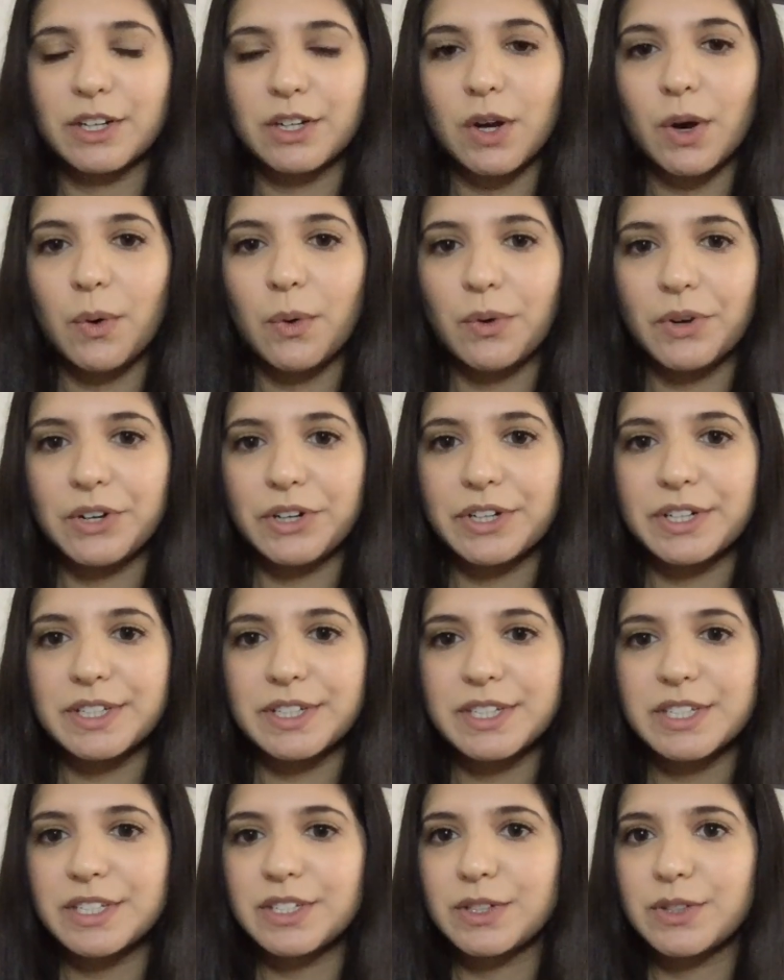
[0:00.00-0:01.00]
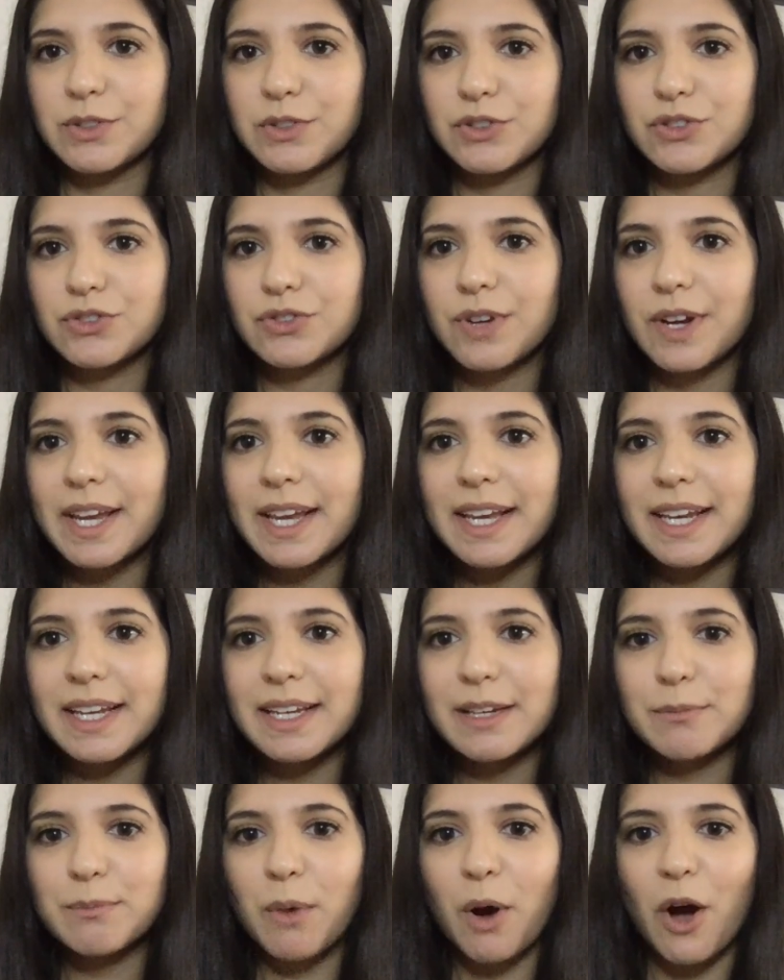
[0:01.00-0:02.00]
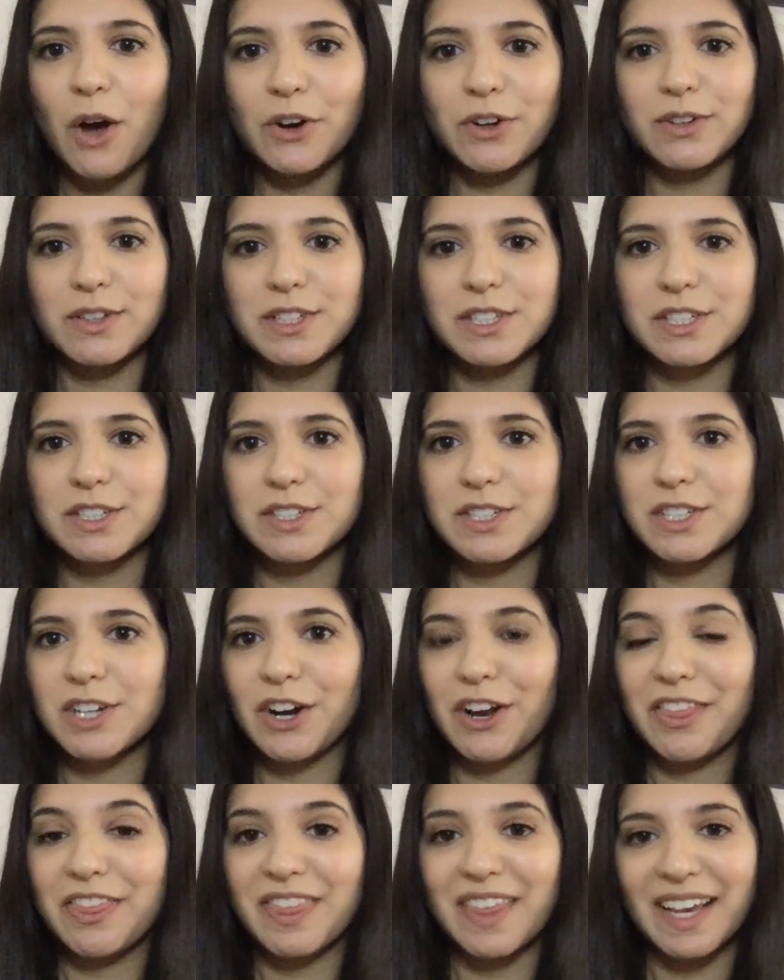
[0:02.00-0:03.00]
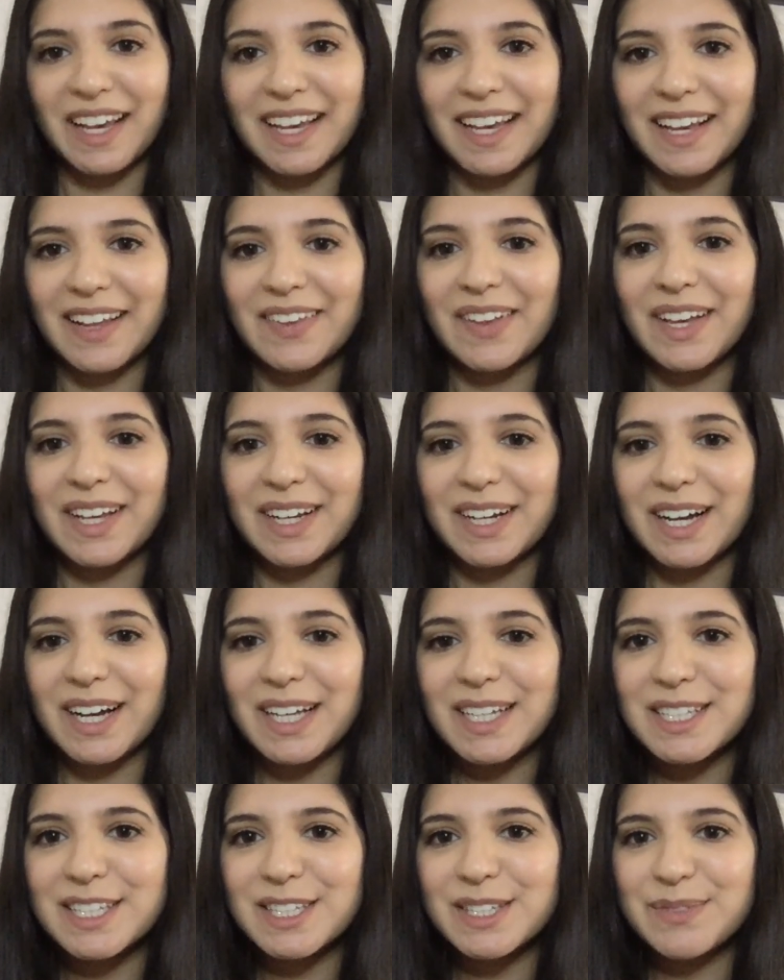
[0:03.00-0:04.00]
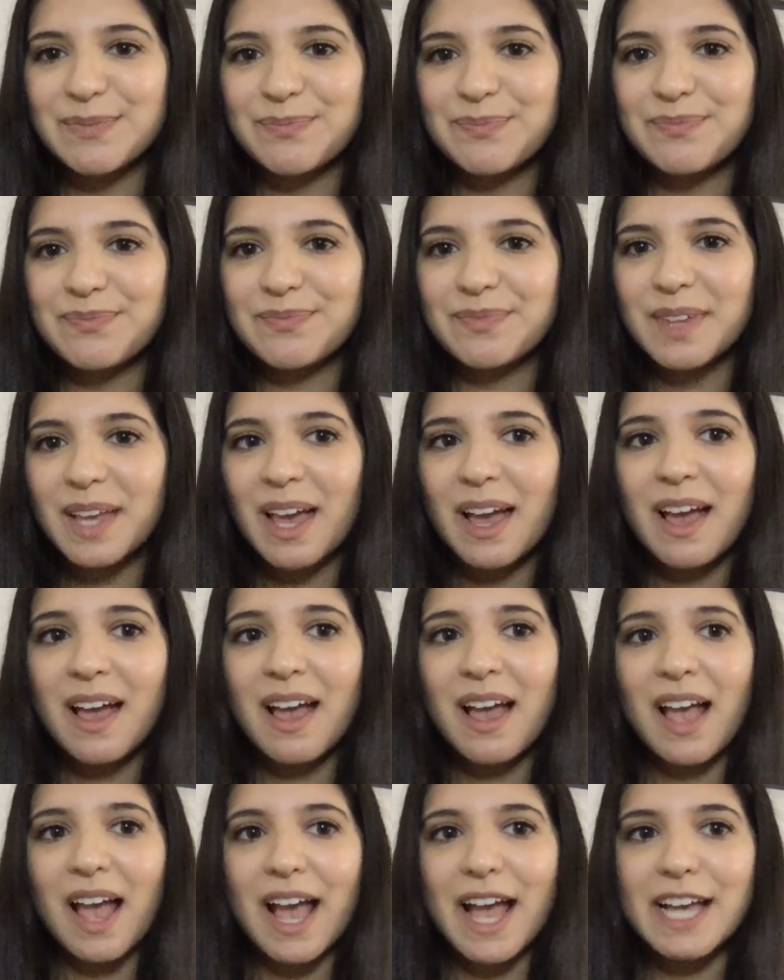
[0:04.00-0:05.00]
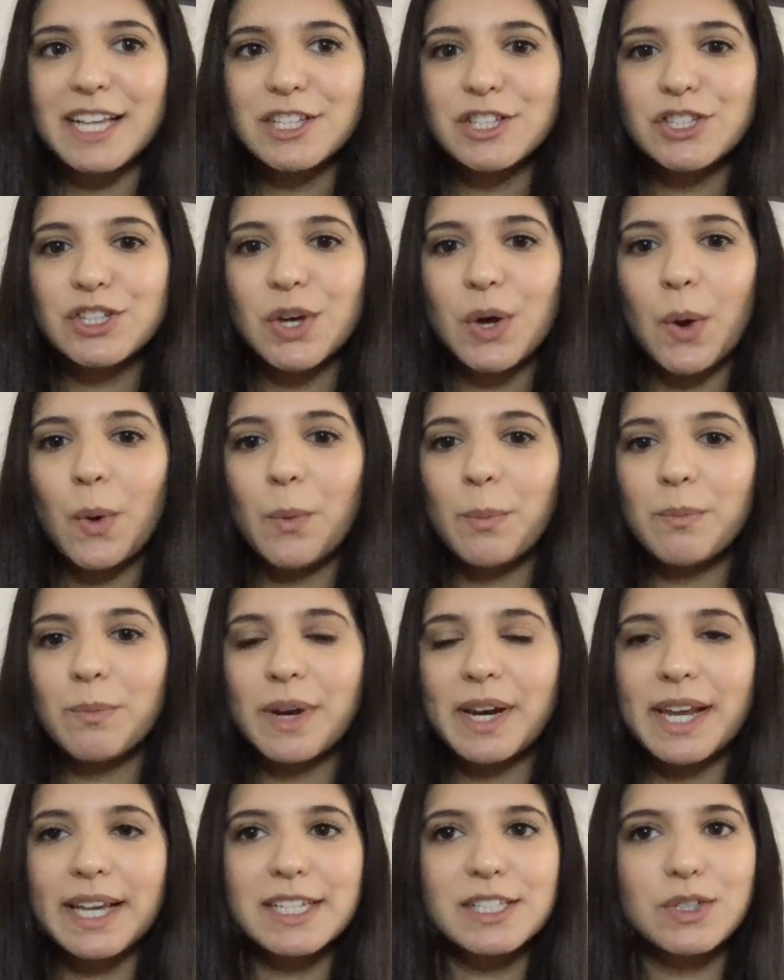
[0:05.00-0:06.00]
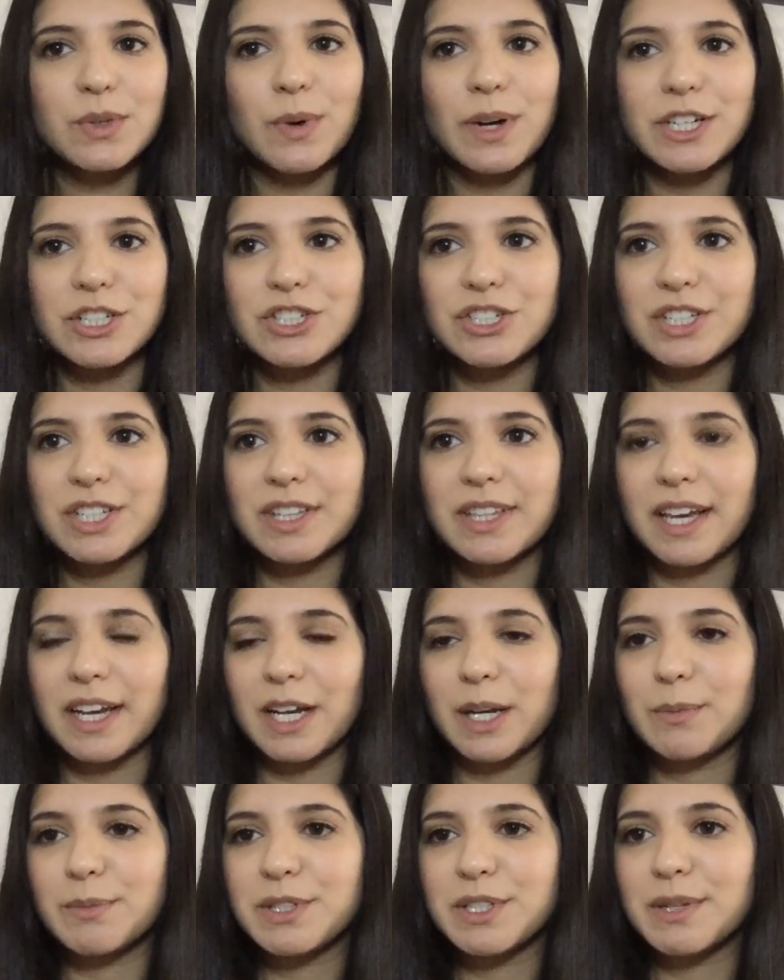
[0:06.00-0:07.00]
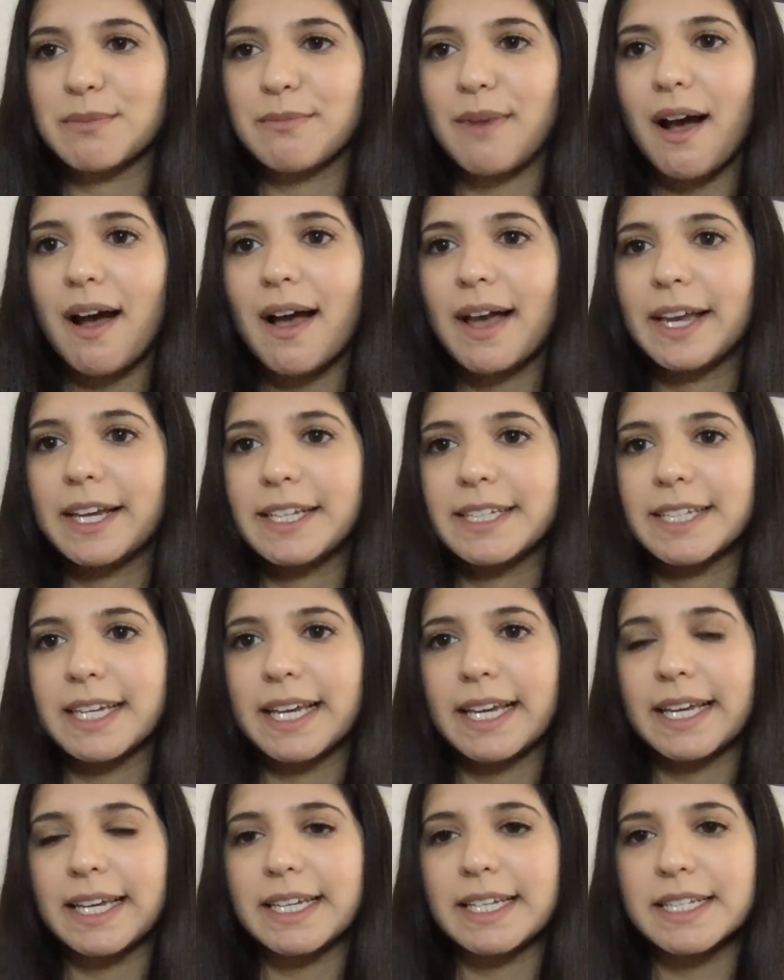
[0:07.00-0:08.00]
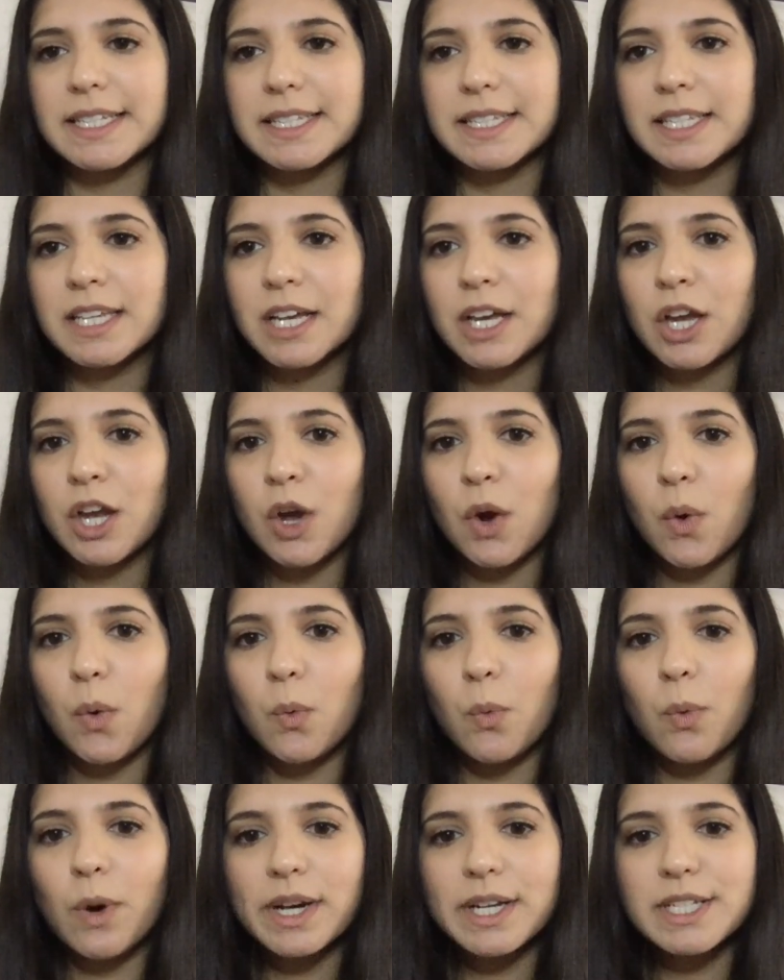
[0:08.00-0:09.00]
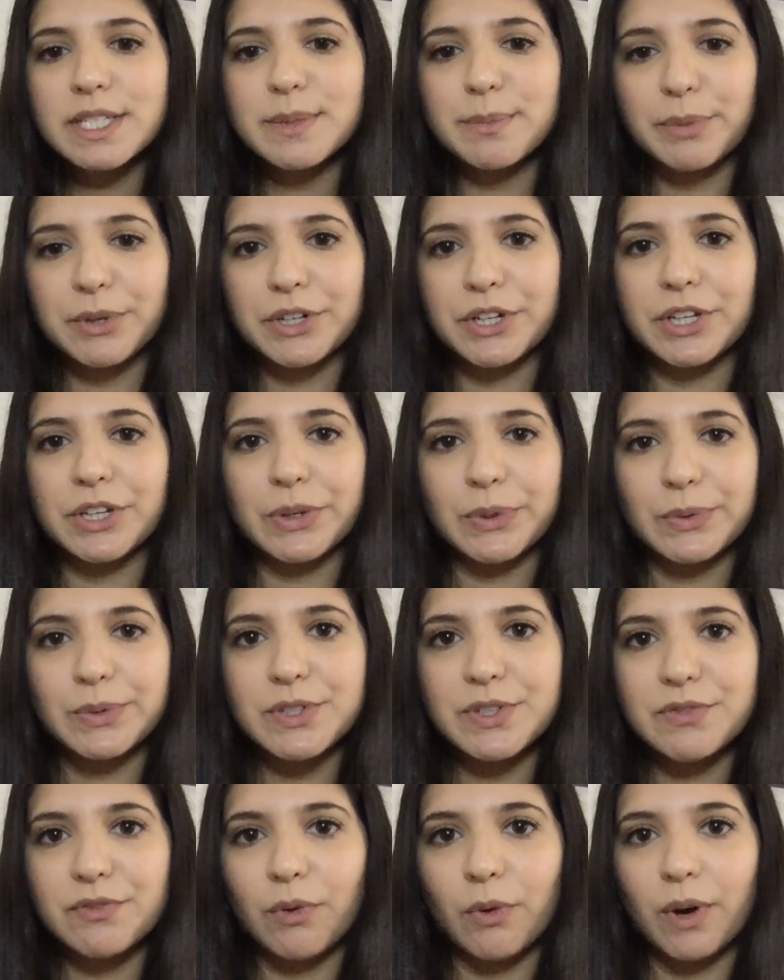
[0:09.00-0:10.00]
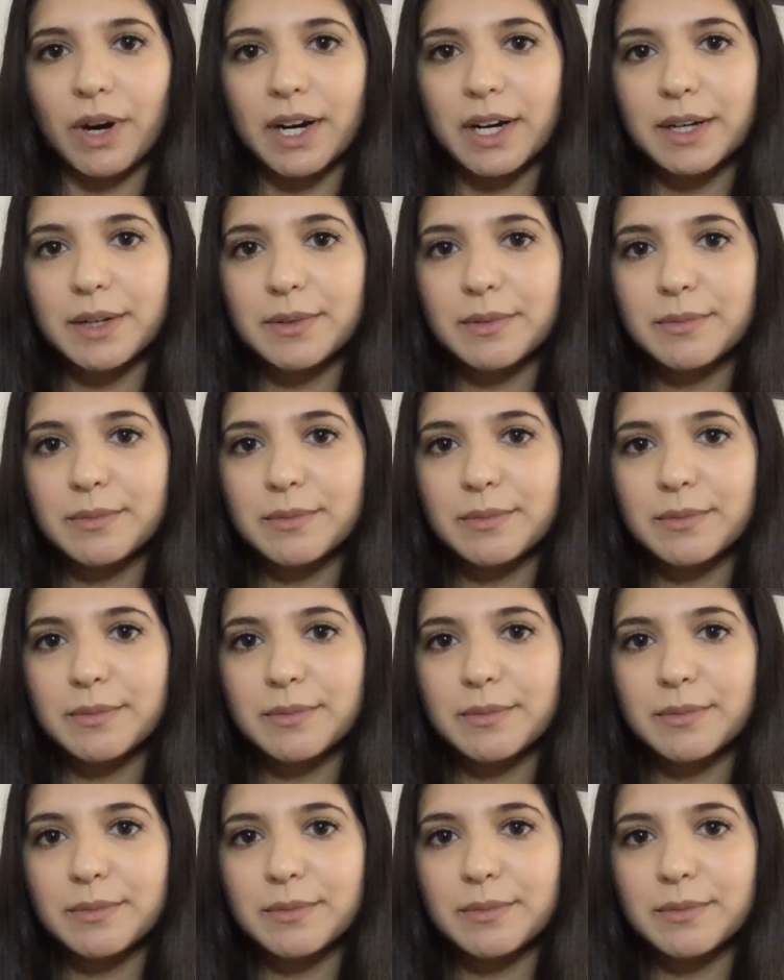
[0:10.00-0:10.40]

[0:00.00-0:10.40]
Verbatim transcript: encoders to train models to start thinking like us. And so my next question that comes to mind is, what is BERT used for?